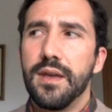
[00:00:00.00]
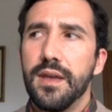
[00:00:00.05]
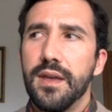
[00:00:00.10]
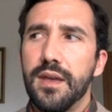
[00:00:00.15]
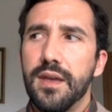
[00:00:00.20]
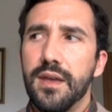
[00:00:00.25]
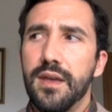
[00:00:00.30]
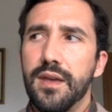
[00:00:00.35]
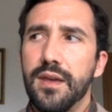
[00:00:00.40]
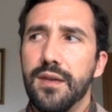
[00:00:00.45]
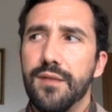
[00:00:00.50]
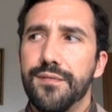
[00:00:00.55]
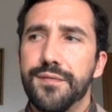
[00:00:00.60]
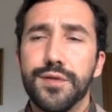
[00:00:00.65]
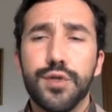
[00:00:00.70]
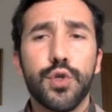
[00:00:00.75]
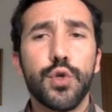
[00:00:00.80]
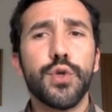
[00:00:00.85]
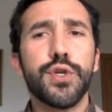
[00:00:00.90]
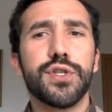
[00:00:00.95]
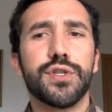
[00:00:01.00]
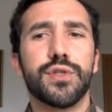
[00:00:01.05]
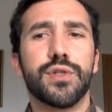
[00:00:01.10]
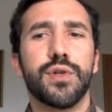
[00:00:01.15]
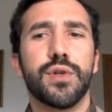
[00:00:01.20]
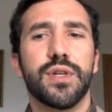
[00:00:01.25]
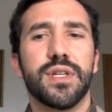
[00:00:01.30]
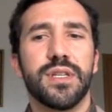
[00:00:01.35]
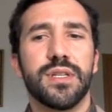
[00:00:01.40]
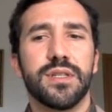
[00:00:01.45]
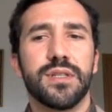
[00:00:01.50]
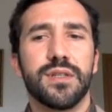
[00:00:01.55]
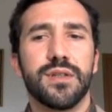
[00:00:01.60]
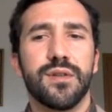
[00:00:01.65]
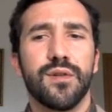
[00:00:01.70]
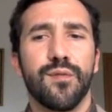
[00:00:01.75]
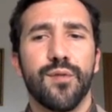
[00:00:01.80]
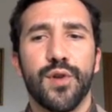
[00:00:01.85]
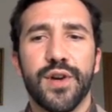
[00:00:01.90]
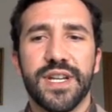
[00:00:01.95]
If two students,
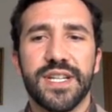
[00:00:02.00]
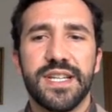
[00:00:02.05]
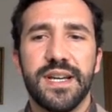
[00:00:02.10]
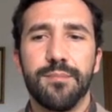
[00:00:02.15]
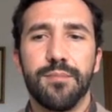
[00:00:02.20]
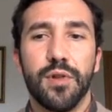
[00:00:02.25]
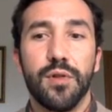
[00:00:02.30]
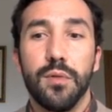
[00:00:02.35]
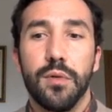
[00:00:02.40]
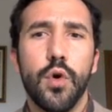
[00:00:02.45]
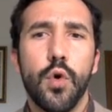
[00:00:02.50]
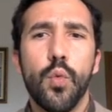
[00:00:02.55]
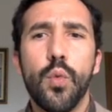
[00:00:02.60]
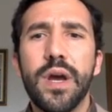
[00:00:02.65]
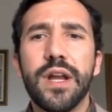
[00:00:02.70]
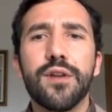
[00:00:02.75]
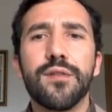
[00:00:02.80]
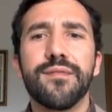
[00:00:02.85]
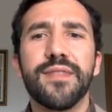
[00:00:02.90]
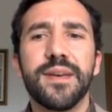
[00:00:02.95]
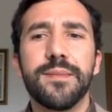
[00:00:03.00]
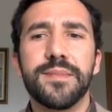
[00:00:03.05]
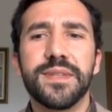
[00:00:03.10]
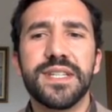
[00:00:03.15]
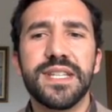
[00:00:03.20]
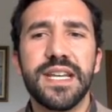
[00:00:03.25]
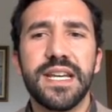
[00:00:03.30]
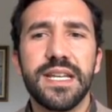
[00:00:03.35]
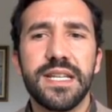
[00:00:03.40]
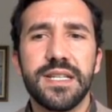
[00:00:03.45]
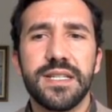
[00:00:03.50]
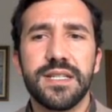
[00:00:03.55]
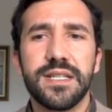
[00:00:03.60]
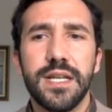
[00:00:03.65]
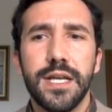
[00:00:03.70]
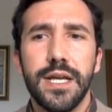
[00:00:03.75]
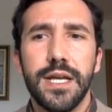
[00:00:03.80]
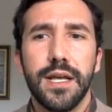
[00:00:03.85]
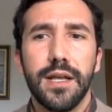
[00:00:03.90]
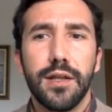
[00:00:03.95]
for example, one of them says,
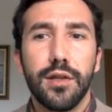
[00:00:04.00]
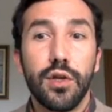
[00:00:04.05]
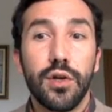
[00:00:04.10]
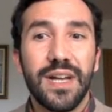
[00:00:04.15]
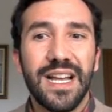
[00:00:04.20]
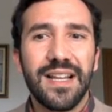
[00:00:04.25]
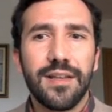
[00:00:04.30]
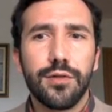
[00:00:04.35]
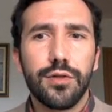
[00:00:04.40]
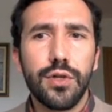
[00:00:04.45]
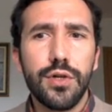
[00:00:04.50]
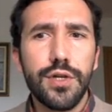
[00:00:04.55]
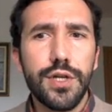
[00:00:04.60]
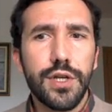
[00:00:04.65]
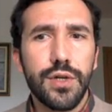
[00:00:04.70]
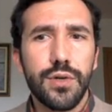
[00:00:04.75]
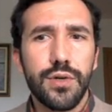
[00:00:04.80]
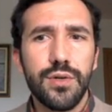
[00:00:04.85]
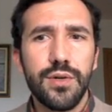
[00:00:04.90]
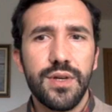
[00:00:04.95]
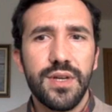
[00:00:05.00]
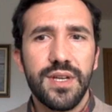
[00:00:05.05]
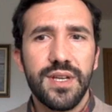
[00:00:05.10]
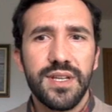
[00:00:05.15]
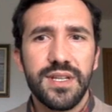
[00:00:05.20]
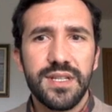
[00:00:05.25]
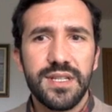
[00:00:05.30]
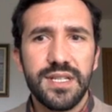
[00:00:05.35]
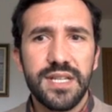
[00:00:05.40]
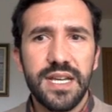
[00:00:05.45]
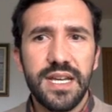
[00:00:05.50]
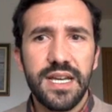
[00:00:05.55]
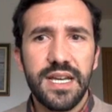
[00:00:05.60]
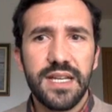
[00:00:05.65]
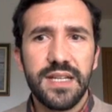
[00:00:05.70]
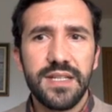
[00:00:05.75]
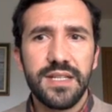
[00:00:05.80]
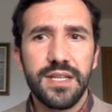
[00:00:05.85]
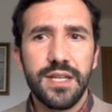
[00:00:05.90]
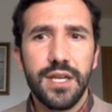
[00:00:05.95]
Don Antonio
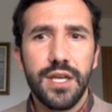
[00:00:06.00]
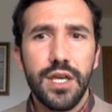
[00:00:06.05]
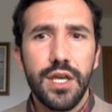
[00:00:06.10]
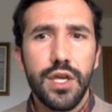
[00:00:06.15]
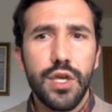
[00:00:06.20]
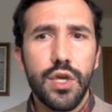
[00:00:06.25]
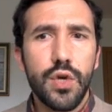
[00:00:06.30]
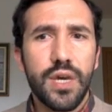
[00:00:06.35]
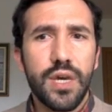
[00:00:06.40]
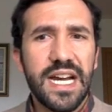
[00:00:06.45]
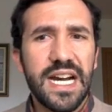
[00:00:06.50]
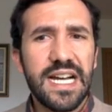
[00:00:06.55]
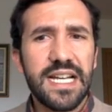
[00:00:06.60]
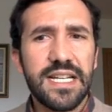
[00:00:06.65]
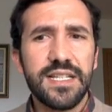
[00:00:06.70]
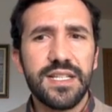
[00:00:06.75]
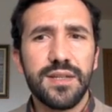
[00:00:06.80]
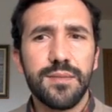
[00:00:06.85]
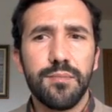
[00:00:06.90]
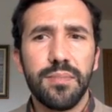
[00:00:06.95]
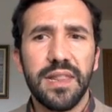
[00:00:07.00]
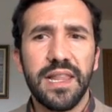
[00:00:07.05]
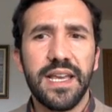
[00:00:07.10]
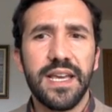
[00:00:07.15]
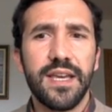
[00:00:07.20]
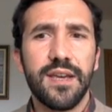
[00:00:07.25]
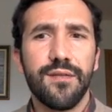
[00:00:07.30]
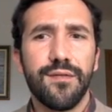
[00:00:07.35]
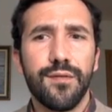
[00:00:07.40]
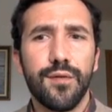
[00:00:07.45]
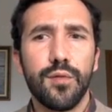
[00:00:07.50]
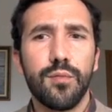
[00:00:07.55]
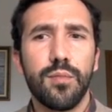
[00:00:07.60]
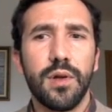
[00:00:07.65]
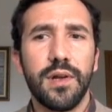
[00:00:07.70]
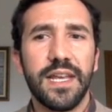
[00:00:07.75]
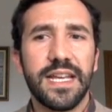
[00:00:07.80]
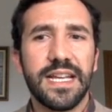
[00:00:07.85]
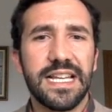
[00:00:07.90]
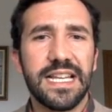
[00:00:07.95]
said you can't play football
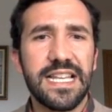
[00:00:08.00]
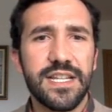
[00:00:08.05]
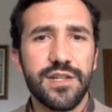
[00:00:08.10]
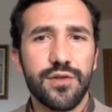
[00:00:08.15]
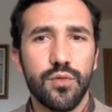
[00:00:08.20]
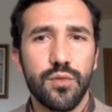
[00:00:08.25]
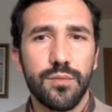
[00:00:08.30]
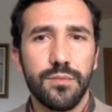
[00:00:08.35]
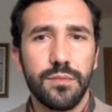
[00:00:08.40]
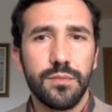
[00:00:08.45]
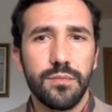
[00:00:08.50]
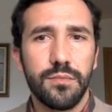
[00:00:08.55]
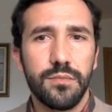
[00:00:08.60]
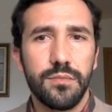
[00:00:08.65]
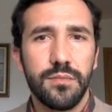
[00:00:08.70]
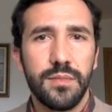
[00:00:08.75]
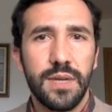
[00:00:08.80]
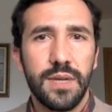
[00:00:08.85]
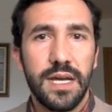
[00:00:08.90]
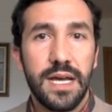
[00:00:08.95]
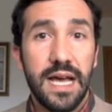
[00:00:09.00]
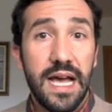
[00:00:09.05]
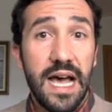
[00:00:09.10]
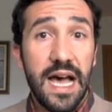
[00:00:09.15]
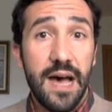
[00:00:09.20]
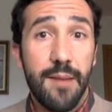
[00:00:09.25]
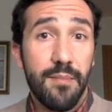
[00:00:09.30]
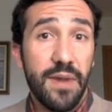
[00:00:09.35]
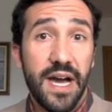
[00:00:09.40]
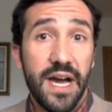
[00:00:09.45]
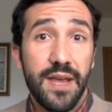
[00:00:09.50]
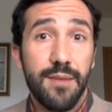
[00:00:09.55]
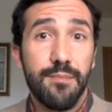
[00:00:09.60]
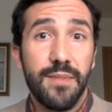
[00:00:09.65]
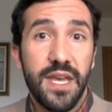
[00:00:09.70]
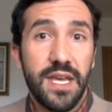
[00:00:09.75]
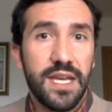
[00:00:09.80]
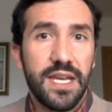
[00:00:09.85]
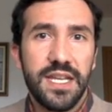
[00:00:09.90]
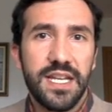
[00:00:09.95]
in classroom. Am I
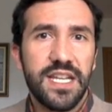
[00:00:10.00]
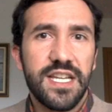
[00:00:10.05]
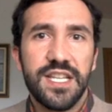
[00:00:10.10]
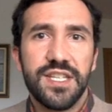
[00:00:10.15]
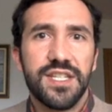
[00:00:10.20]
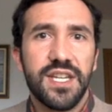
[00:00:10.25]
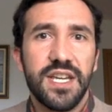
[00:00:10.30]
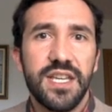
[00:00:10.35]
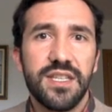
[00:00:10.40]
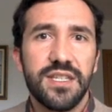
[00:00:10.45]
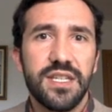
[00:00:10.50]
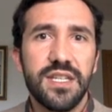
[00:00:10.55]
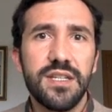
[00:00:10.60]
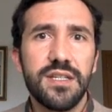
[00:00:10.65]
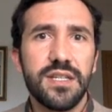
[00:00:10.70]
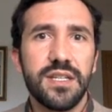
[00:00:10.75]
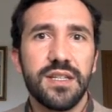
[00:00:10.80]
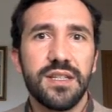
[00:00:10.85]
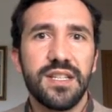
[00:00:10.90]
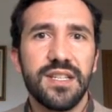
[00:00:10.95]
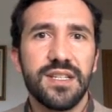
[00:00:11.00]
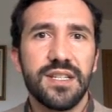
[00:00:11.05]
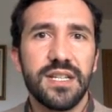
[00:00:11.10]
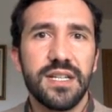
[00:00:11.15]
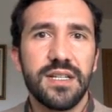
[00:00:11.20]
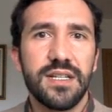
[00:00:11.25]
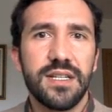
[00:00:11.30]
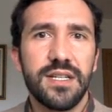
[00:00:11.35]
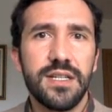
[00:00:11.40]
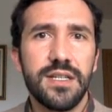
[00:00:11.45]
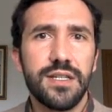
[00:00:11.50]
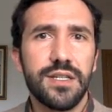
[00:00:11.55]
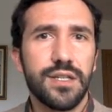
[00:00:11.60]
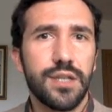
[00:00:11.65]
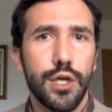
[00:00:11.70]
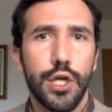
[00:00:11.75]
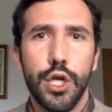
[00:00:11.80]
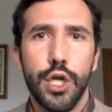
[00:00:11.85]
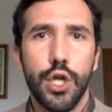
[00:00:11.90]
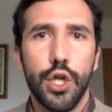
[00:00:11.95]
making any changes in this sentence?
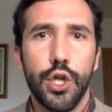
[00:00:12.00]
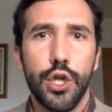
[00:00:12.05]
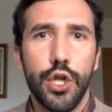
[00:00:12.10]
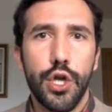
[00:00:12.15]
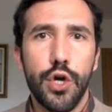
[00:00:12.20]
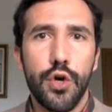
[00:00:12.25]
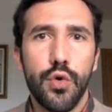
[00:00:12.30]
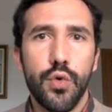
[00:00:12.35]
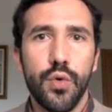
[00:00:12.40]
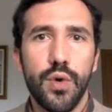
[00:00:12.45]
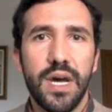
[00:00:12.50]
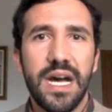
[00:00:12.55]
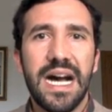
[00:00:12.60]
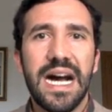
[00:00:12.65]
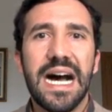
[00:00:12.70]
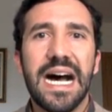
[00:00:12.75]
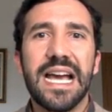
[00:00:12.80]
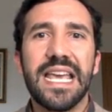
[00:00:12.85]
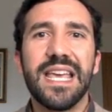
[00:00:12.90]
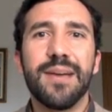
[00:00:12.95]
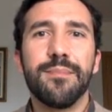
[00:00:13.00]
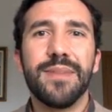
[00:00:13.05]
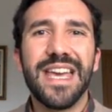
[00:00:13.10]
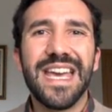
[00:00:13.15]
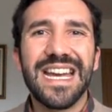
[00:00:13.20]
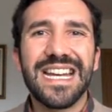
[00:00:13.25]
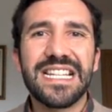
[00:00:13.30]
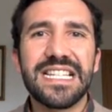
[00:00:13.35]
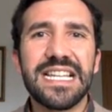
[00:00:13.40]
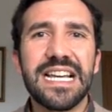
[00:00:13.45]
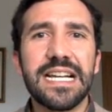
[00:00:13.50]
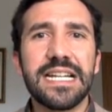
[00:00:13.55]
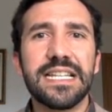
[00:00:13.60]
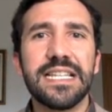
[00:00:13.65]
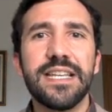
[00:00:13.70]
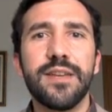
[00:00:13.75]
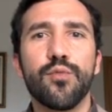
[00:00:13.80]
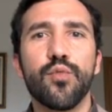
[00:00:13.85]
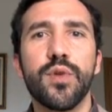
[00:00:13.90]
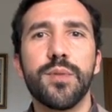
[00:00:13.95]
No, I am
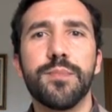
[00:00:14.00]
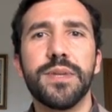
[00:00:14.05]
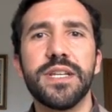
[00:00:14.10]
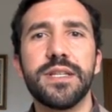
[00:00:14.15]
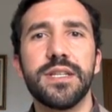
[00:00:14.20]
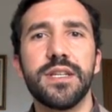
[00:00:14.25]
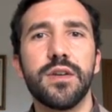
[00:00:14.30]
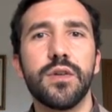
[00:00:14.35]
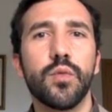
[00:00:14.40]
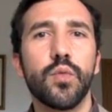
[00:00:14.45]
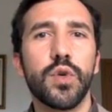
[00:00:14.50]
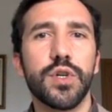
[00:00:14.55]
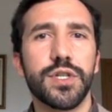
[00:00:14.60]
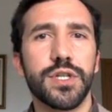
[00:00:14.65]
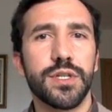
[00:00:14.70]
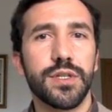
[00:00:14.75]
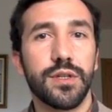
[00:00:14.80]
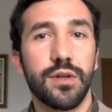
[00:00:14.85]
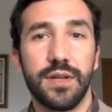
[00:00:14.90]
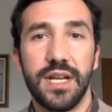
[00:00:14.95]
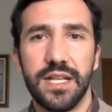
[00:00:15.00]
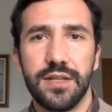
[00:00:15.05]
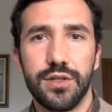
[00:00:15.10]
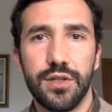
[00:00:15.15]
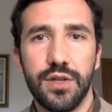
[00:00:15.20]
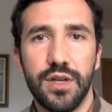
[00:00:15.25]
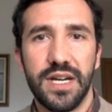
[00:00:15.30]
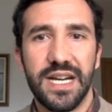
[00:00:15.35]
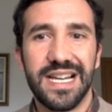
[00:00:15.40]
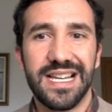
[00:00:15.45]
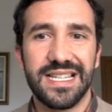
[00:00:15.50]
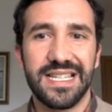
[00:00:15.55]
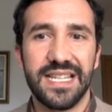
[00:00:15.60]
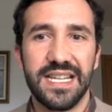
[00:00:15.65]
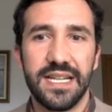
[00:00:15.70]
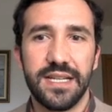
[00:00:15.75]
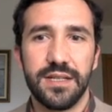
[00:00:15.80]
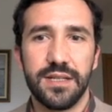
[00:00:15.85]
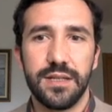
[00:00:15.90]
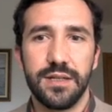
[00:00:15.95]
exactly repeating what Don Antonio has
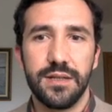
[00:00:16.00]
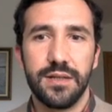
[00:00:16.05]
said.